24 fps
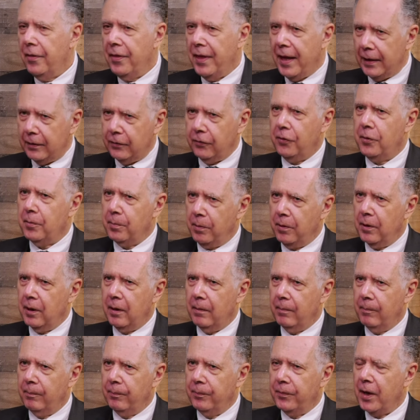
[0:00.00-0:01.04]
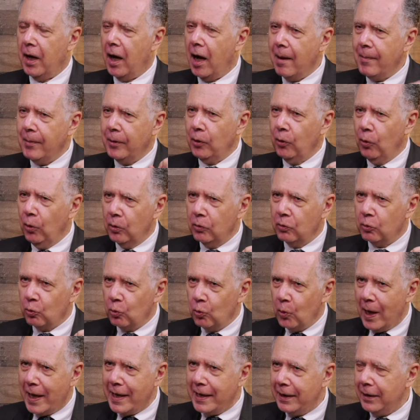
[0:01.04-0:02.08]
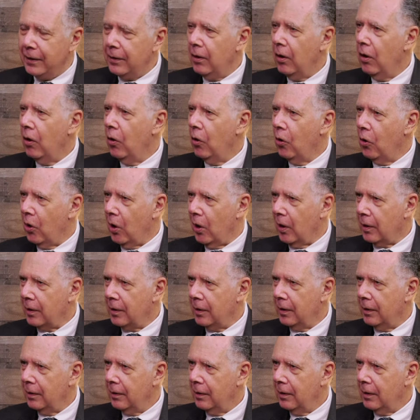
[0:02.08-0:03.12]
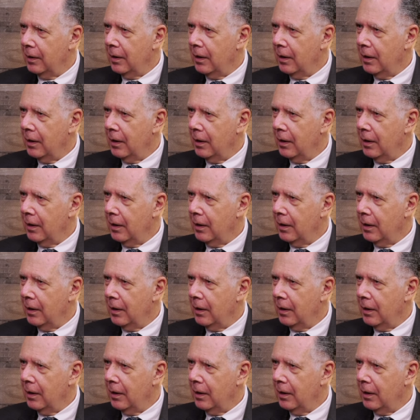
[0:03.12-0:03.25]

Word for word: That's the problem. I'm an old Reagan hawk.